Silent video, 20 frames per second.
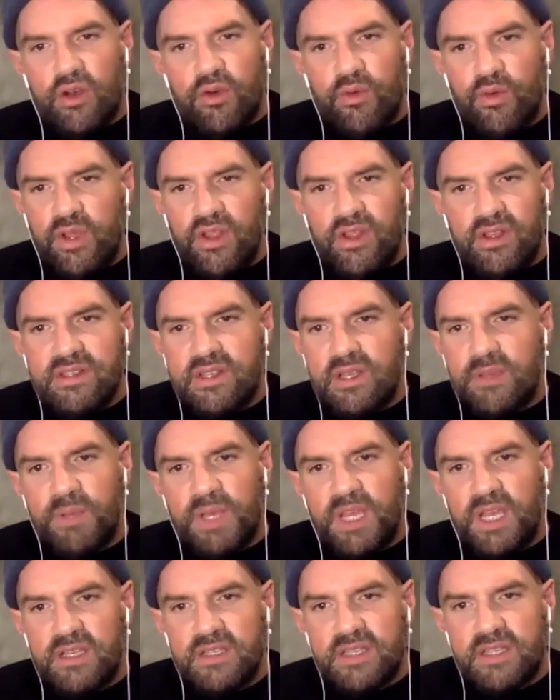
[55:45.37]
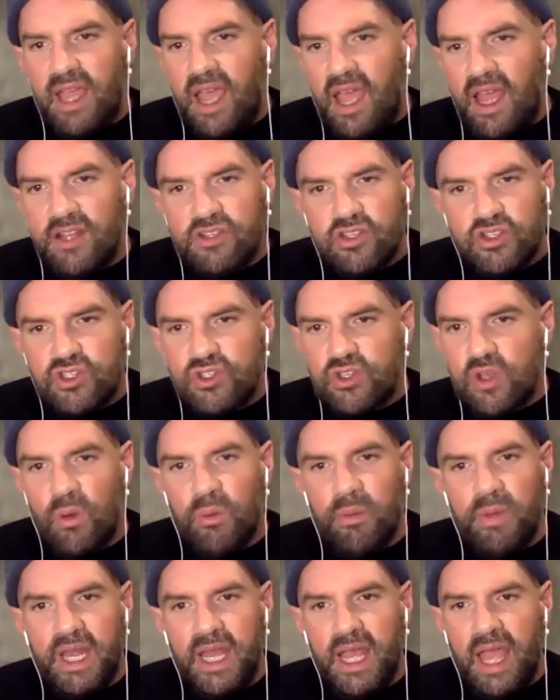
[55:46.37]
unrealistic because I had
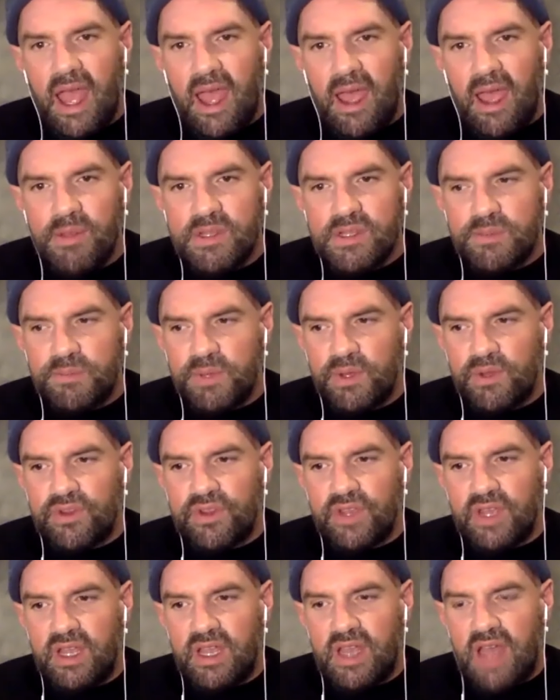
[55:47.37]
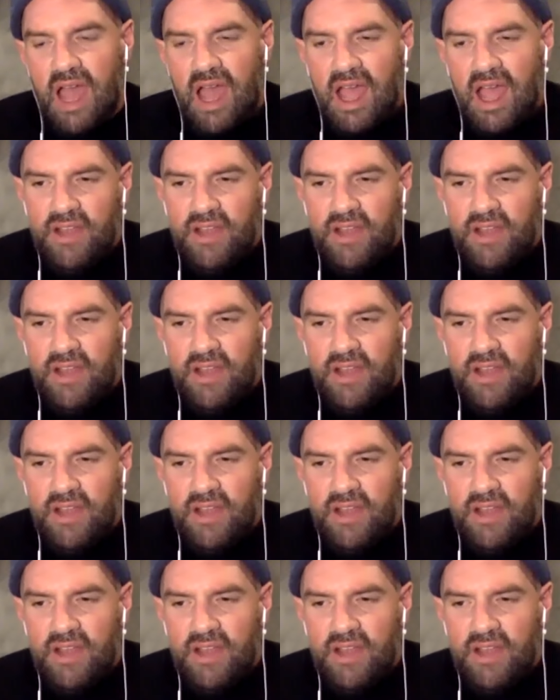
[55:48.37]
so many habits built in.